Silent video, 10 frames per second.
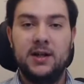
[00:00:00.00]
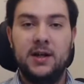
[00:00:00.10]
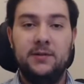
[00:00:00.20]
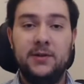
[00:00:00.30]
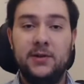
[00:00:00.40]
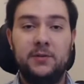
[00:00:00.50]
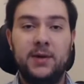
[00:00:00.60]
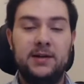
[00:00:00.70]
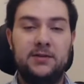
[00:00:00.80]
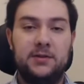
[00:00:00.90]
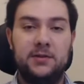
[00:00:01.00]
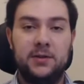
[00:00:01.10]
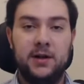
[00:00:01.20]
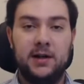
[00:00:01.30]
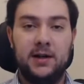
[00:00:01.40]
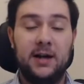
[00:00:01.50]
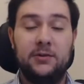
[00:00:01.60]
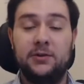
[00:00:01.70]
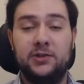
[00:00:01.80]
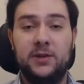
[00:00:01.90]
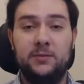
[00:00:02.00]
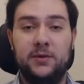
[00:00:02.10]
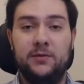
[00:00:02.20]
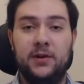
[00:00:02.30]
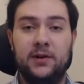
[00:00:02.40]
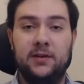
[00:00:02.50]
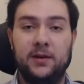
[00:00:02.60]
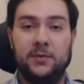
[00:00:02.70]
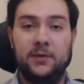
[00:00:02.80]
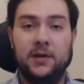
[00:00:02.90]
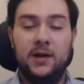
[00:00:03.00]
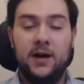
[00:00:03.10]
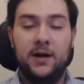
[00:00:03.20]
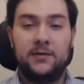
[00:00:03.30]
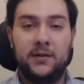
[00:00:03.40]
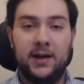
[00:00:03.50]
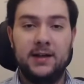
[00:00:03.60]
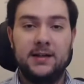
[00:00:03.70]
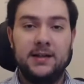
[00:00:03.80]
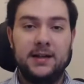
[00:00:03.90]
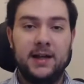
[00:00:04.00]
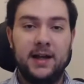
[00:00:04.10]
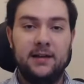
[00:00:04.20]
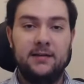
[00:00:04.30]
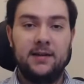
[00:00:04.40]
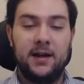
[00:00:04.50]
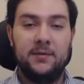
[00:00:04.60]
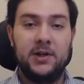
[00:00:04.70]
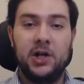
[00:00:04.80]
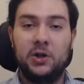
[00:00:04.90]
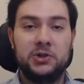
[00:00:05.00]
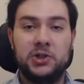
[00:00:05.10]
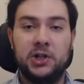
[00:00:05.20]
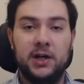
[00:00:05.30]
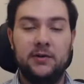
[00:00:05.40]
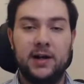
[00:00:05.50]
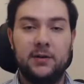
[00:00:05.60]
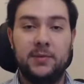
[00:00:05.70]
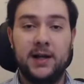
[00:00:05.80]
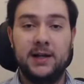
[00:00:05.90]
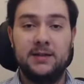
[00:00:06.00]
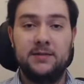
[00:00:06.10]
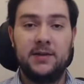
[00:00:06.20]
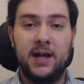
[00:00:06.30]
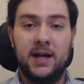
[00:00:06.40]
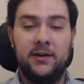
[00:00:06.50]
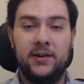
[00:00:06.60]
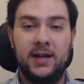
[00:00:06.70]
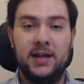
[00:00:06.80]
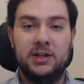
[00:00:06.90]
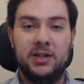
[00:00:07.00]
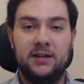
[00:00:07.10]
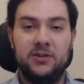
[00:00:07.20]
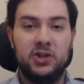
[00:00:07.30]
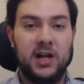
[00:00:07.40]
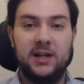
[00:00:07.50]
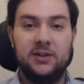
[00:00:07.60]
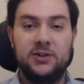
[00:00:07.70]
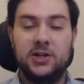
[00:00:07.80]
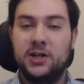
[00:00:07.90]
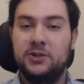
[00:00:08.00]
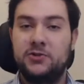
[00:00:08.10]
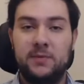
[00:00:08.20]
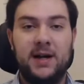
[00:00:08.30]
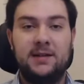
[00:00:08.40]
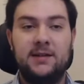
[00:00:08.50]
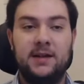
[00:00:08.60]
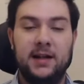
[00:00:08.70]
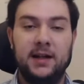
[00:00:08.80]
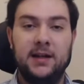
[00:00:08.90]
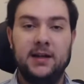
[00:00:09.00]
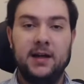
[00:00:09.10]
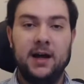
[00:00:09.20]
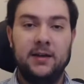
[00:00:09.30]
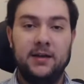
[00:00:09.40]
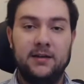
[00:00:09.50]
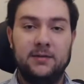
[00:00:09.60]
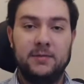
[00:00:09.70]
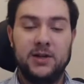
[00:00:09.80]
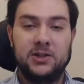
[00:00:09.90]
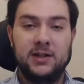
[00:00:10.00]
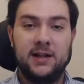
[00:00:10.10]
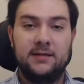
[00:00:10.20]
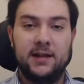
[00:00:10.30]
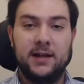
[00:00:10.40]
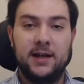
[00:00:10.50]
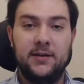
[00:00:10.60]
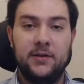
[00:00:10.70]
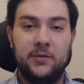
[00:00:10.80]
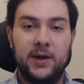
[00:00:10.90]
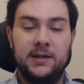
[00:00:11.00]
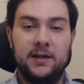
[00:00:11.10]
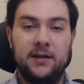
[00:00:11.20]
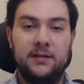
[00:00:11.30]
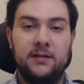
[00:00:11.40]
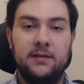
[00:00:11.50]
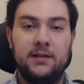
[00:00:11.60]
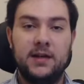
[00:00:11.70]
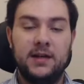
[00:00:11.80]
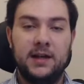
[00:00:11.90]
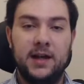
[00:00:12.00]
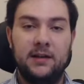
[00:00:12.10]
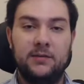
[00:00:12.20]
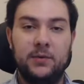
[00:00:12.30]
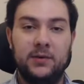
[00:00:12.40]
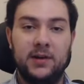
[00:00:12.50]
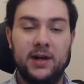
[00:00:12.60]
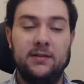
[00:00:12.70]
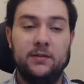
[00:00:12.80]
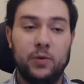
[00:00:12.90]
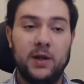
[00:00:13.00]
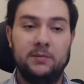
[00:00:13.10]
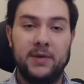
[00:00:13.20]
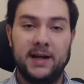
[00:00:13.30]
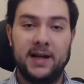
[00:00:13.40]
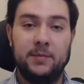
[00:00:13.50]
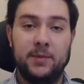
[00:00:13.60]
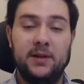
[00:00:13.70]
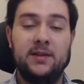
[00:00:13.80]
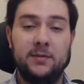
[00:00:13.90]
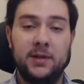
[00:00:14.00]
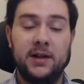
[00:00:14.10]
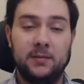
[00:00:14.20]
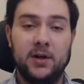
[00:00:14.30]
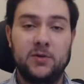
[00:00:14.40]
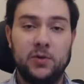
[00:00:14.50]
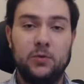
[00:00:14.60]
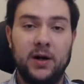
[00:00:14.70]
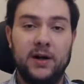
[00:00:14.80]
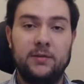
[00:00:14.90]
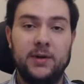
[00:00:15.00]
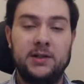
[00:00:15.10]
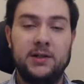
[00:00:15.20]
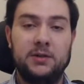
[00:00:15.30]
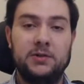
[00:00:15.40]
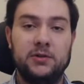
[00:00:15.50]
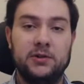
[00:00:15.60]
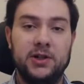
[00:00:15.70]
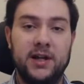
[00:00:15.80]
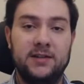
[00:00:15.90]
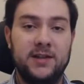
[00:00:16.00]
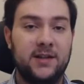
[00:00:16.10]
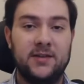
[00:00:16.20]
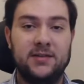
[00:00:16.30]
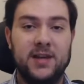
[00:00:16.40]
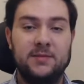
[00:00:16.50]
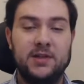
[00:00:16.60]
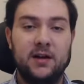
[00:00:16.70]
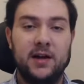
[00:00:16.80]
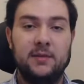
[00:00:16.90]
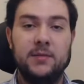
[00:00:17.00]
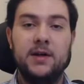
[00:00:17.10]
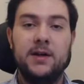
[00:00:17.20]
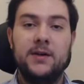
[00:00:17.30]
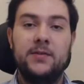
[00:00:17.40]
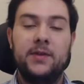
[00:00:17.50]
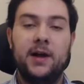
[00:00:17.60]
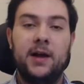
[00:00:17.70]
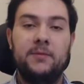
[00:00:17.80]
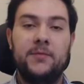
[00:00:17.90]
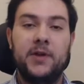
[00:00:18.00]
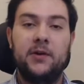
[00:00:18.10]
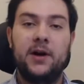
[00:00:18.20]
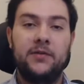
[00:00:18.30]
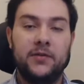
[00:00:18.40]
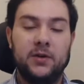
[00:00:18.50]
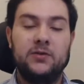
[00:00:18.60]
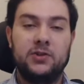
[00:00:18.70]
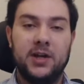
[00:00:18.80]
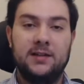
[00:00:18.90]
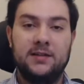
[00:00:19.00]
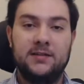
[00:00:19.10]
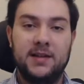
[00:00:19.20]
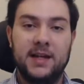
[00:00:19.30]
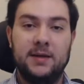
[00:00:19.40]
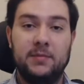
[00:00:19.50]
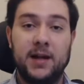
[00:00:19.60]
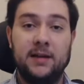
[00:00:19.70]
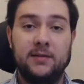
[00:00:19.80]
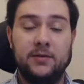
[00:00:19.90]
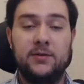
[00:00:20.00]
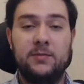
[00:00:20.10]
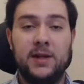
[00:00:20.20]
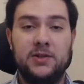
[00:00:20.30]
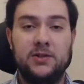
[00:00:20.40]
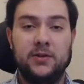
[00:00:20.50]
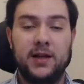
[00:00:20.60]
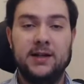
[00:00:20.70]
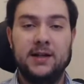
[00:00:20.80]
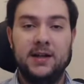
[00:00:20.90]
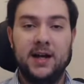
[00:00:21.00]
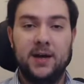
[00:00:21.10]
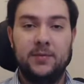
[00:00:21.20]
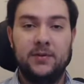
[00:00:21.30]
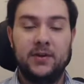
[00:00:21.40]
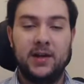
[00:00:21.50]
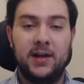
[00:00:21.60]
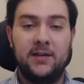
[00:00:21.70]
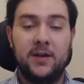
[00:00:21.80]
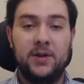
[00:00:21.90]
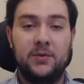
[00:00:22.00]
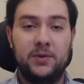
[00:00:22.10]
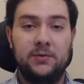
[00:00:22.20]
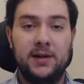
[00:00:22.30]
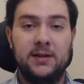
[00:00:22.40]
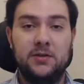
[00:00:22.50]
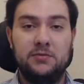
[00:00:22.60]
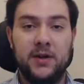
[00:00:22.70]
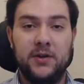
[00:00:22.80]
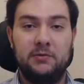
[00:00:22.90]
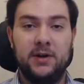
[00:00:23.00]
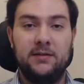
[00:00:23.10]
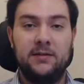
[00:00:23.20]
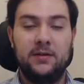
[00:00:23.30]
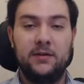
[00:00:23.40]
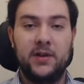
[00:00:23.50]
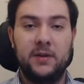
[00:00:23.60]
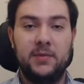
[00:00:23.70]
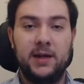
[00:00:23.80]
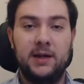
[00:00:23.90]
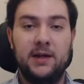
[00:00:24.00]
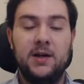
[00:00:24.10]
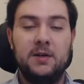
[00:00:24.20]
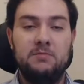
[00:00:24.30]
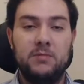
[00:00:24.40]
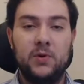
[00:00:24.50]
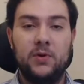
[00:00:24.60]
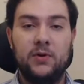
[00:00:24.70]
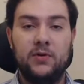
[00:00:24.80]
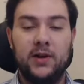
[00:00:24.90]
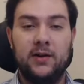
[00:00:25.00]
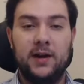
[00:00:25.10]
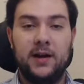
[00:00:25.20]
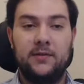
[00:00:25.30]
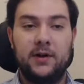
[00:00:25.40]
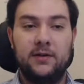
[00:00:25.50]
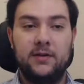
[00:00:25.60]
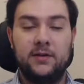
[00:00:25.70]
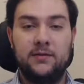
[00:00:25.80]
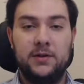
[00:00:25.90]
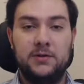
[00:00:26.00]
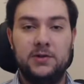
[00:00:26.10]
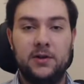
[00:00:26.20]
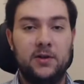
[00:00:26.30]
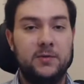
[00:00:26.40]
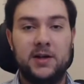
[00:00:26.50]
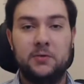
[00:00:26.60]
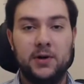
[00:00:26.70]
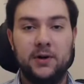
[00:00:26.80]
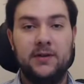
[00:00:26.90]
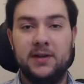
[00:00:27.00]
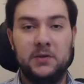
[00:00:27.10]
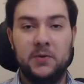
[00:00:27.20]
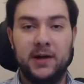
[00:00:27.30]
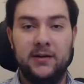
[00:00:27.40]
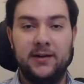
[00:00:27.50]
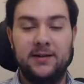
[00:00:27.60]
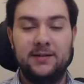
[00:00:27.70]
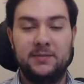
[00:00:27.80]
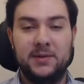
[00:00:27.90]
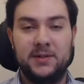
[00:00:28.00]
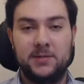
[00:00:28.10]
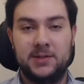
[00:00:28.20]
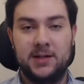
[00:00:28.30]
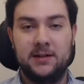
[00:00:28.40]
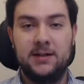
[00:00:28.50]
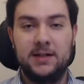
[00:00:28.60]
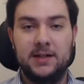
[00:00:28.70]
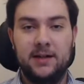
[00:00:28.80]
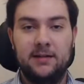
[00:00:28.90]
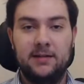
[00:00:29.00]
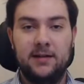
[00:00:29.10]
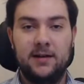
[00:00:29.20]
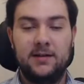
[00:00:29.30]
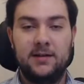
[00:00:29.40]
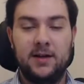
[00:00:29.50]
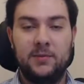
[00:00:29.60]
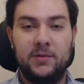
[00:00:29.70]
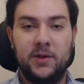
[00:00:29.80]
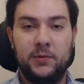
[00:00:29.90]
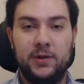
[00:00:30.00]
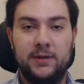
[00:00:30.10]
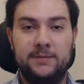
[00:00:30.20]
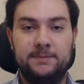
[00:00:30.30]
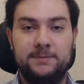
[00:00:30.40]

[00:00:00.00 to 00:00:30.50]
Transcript: If you look back to uh, Harold Shipman, for example, after that case, um, the culture around palliative care in the NHS changed dramatically. I think it's much less clear that the Wayne Couzens case was a case of one bad apple. It seems like a much more widespread cultural change, and yet at the same time, um, there aren't those changes taking place in order to make sure that happens again. And that means we really do run the risk of there being more Sarah Everards in the future, no matter what the inquiry that Priti Patel is starting comes up with.